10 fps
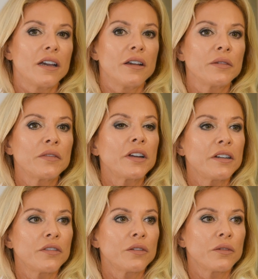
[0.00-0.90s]
it was very
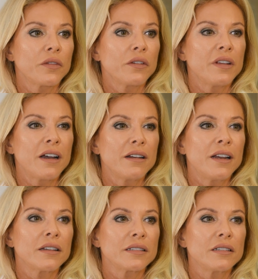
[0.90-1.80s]
difficult. So that
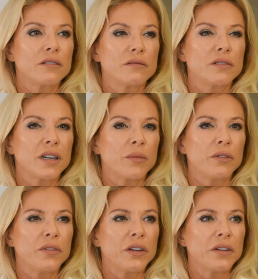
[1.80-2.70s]
lasted
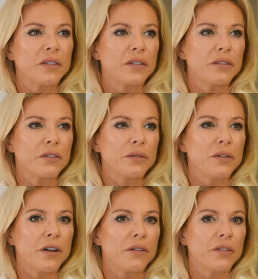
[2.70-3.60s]
couple of years,
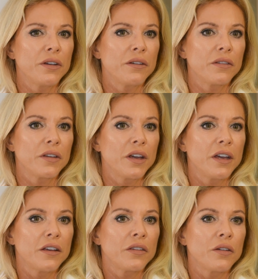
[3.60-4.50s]
2.5 years.
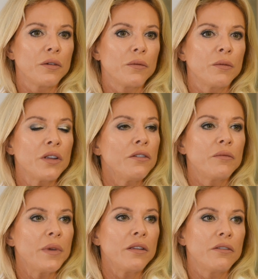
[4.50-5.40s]
So when
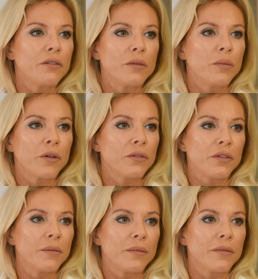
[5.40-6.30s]
you've been to the
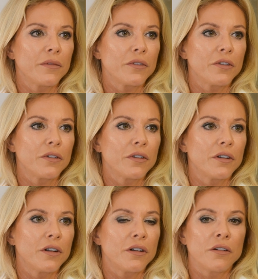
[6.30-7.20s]
bottom
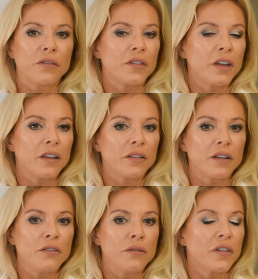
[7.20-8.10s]
of things
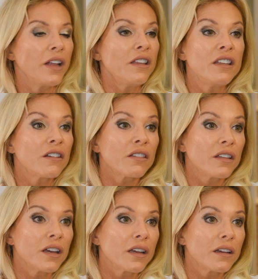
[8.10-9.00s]
and you've had
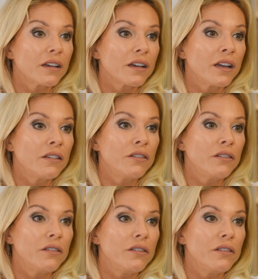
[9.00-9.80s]
nothing and